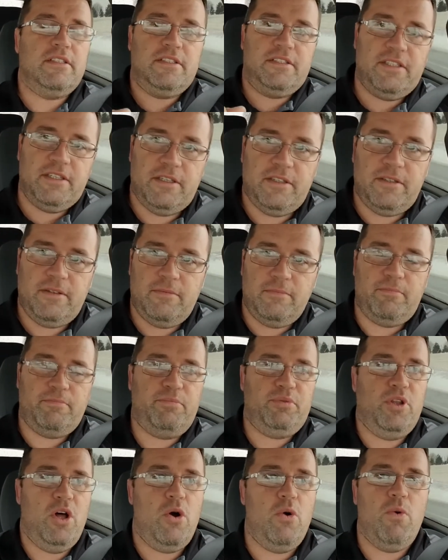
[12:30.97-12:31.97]
to
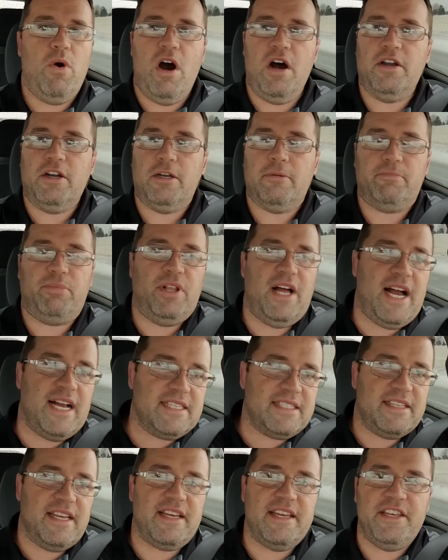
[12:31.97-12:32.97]
blow water and
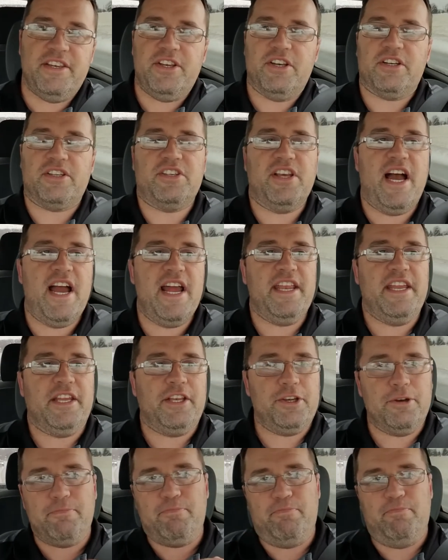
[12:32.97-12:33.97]
blast that into your siding, and
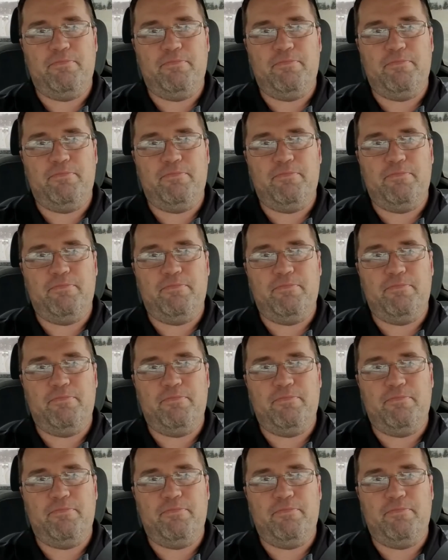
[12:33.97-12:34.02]
you're